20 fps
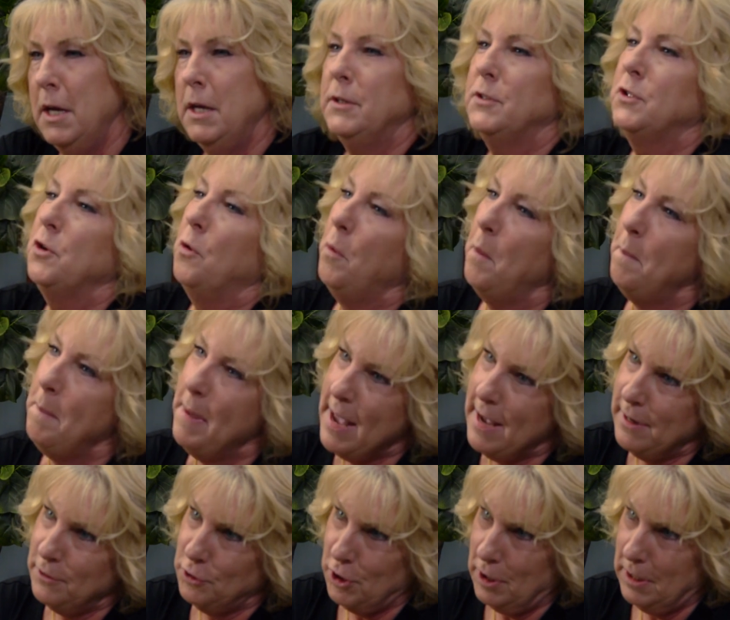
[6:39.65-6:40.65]
So
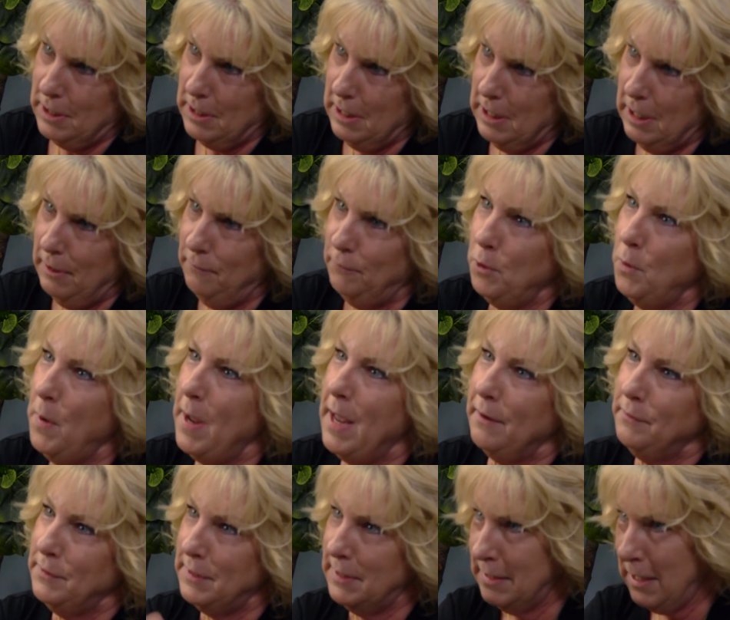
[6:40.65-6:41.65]
imagine if you
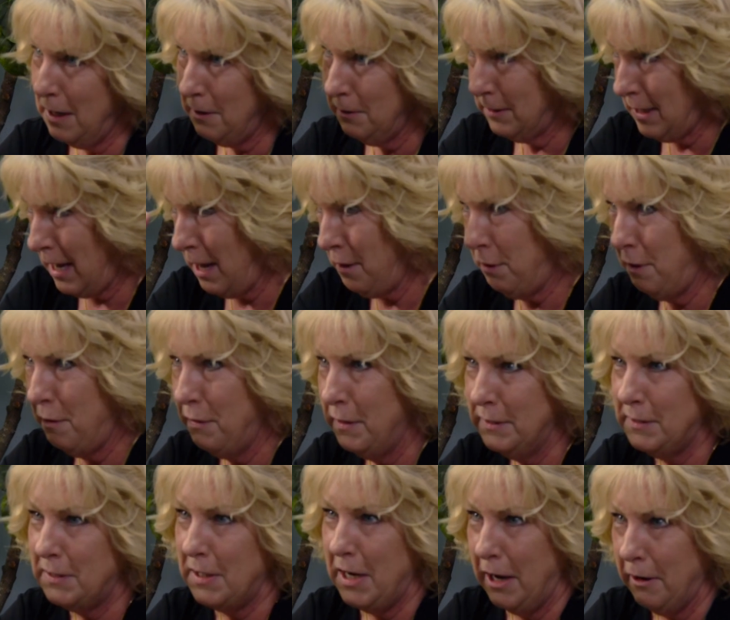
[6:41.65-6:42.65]
have cell death in
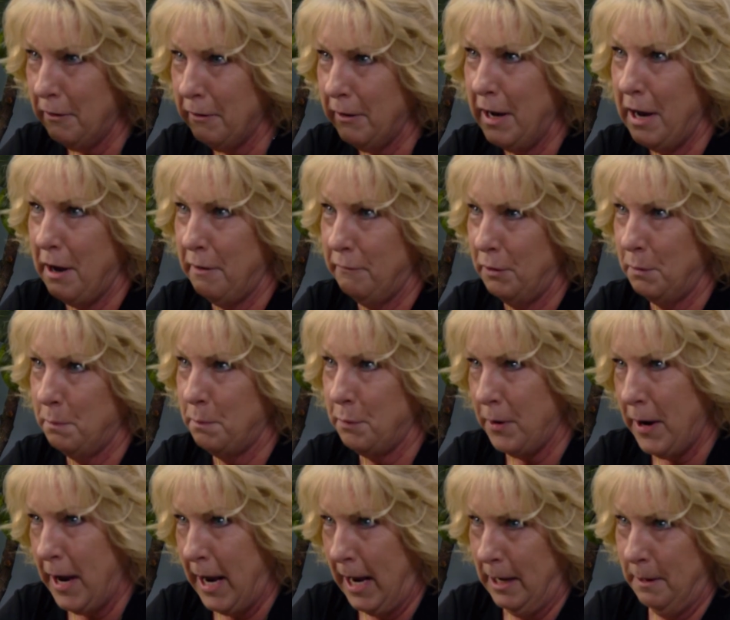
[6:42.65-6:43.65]
this area of your
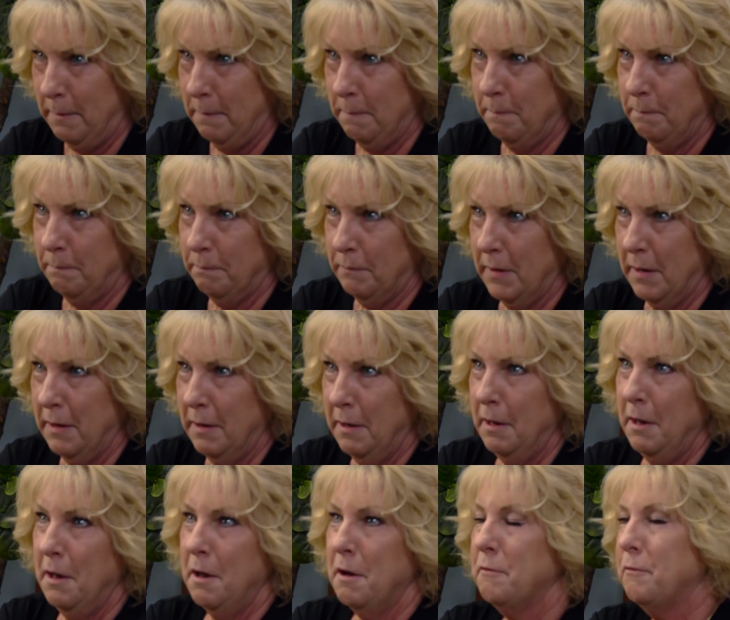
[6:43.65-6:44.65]
brain.
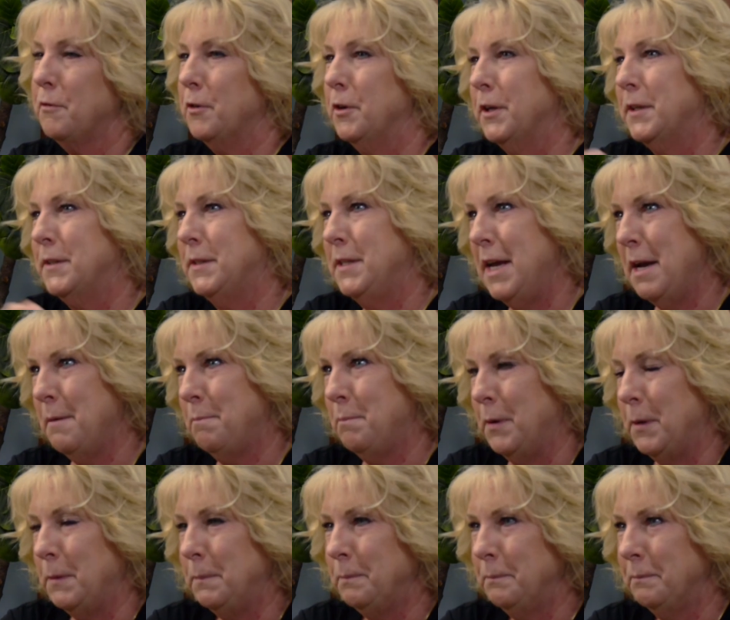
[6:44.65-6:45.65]
For
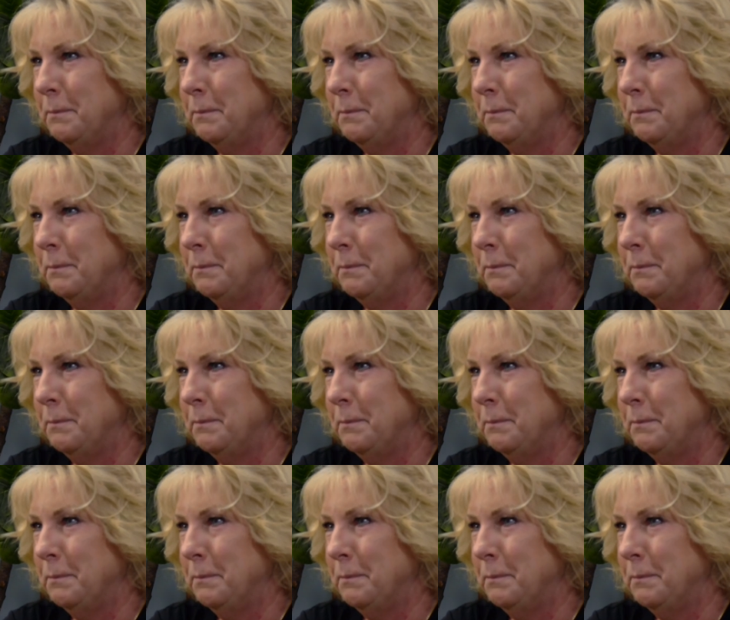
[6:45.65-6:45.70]
example,